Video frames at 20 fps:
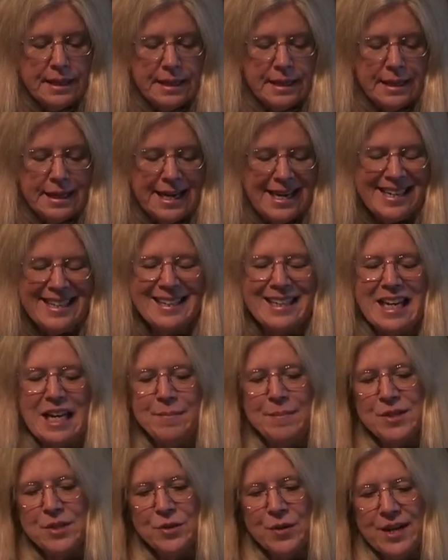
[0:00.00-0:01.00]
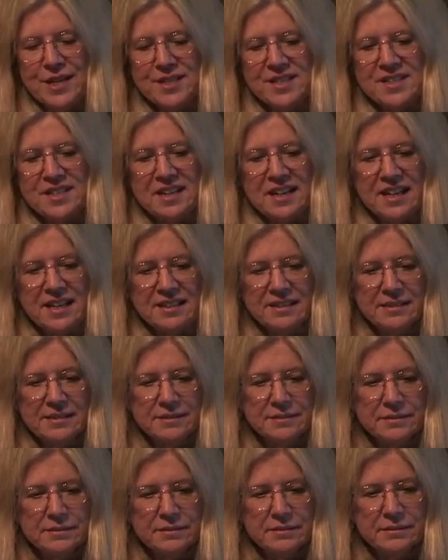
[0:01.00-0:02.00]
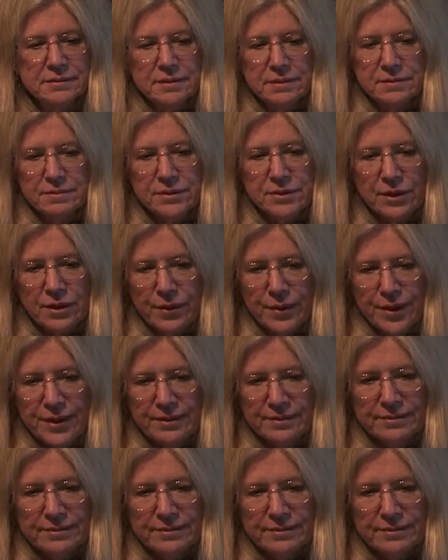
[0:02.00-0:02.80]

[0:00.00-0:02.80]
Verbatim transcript: he can keep his great city. Sorry.